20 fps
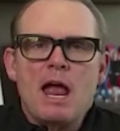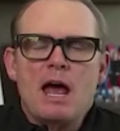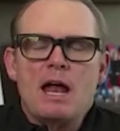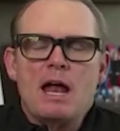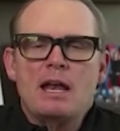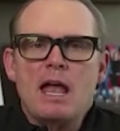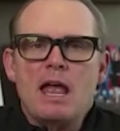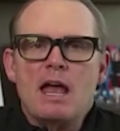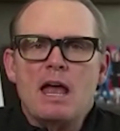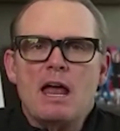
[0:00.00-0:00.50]

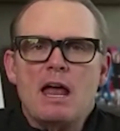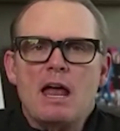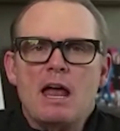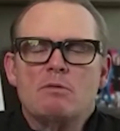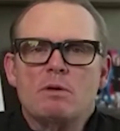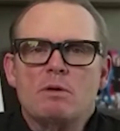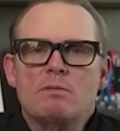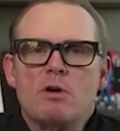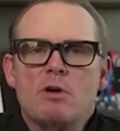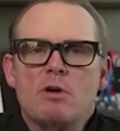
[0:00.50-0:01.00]
and
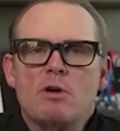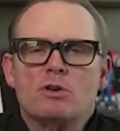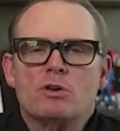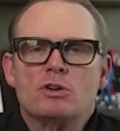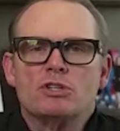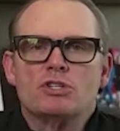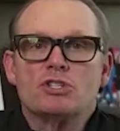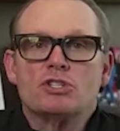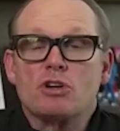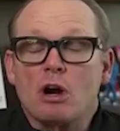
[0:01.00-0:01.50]
and
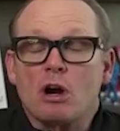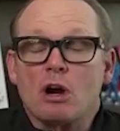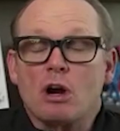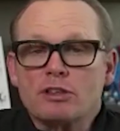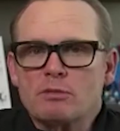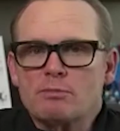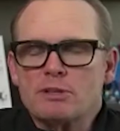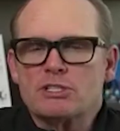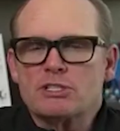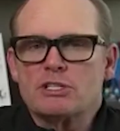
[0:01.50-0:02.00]
when owners
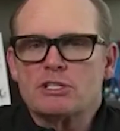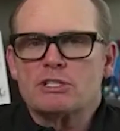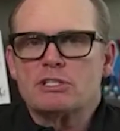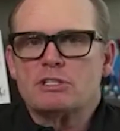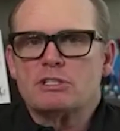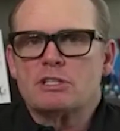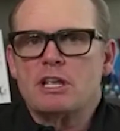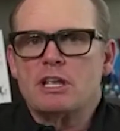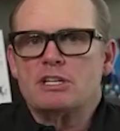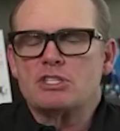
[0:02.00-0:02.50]
start their
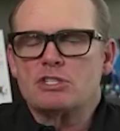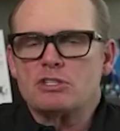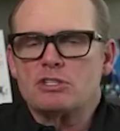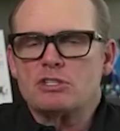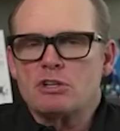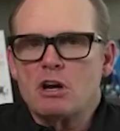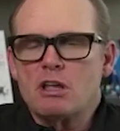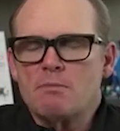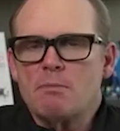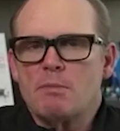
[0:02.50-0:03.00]
business, they
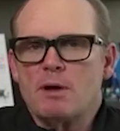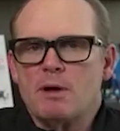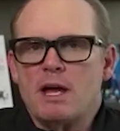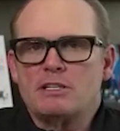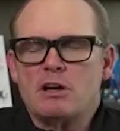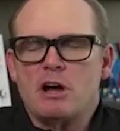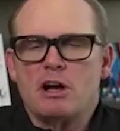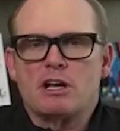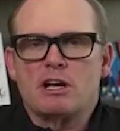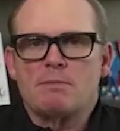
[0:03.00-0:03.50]
start it
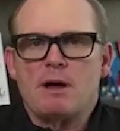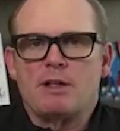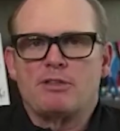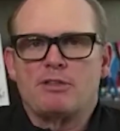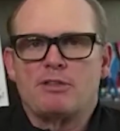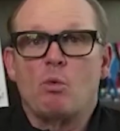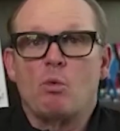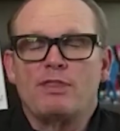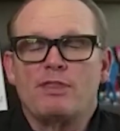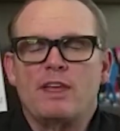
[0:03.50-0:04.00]
by talking
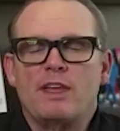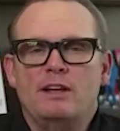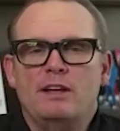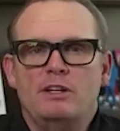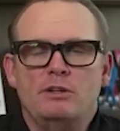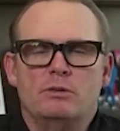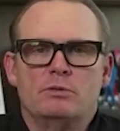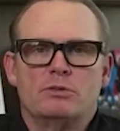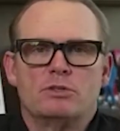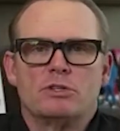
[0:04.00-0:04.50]
about the what
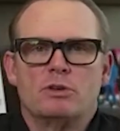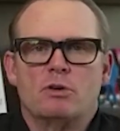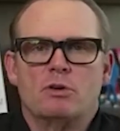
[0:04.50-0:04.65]
they do.